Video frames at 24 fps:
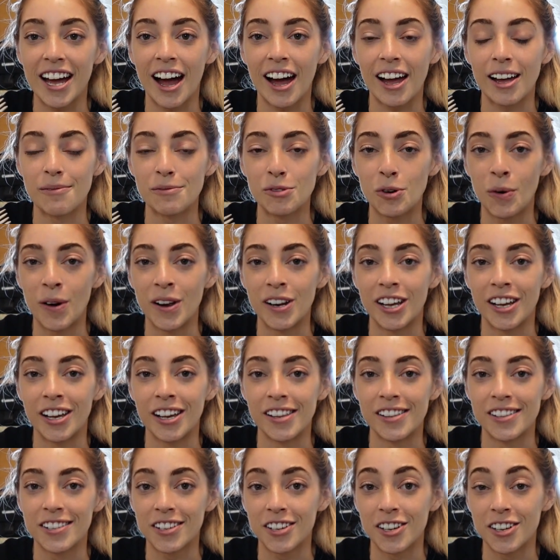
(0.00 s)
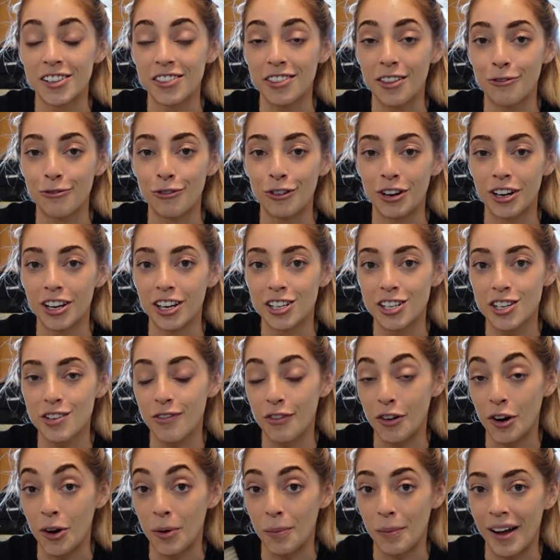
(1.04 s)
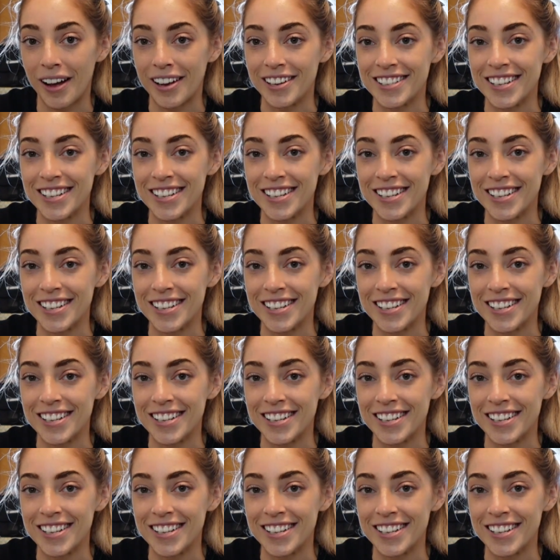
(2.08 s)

I'm going to insert the footage for my